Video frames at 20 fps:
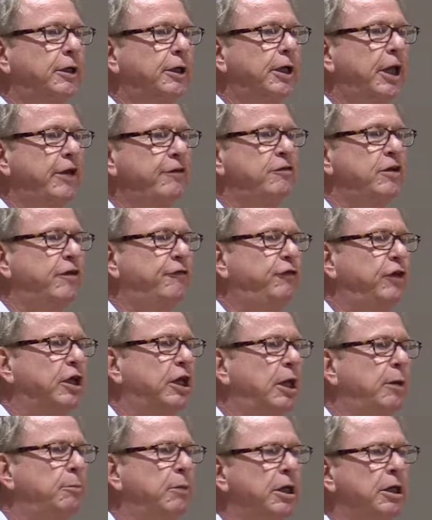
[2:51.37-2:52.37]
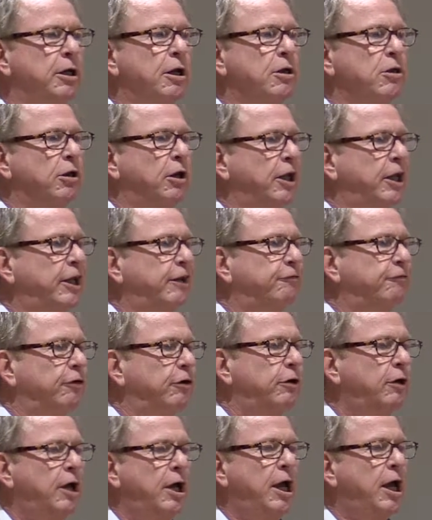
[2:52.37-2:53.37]
Even if you give me another
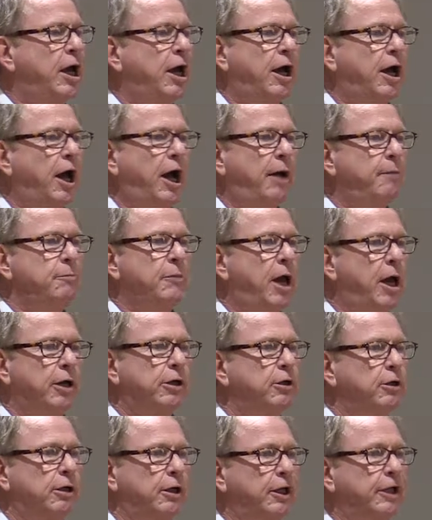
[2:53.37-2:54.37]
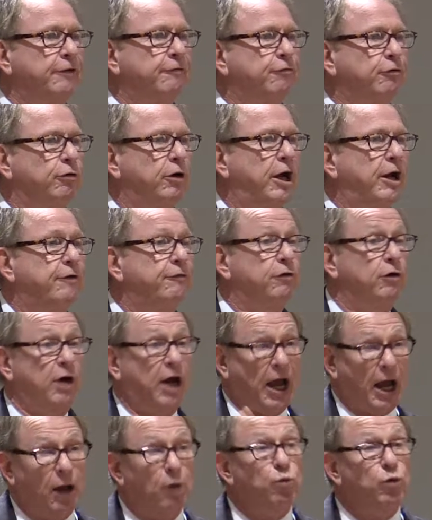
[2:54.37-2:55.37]
liver, I'm not going to live forever.
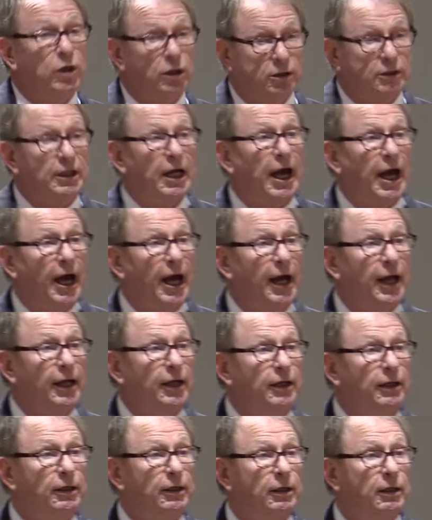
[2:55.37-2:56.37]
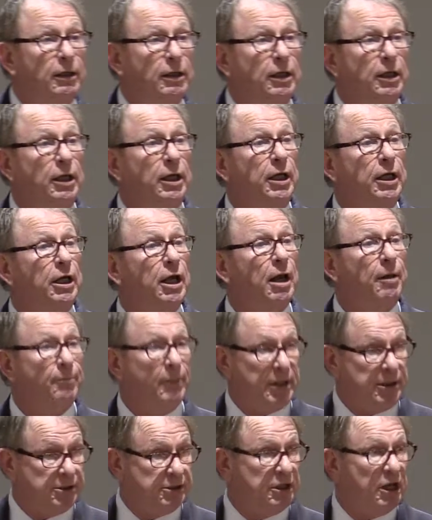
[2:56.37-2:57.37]
I will die, and I
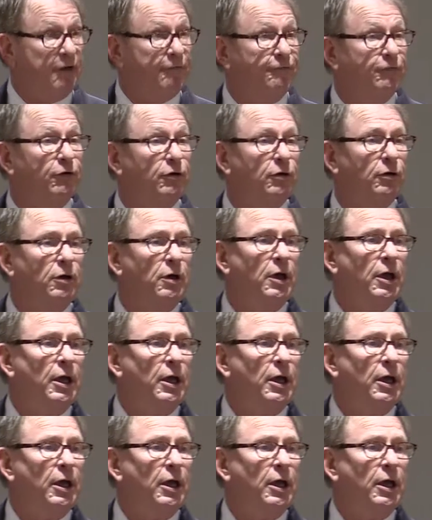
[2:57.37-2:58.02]
may suffer.